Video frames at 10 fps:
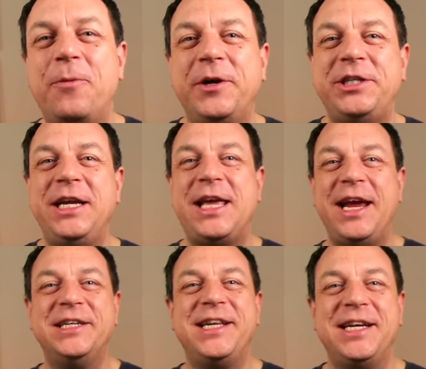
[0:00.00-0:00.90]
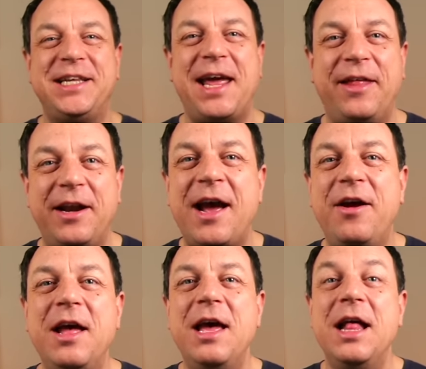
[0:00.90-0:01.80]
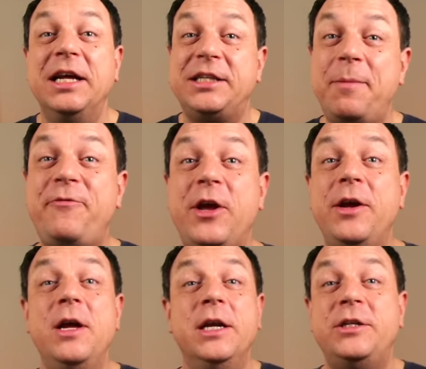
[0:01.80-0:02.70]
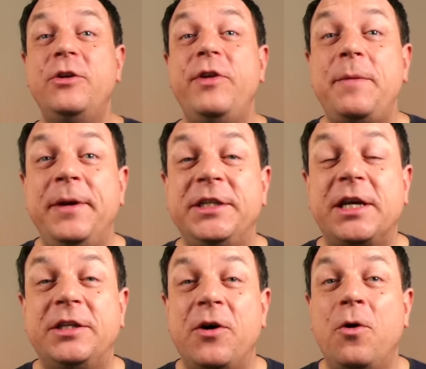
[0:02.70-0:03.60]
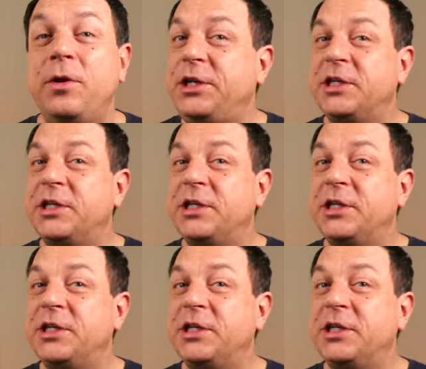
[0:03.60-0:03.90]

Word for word: You're watching Get Your Sax Together. Now, some of you don't read music at all.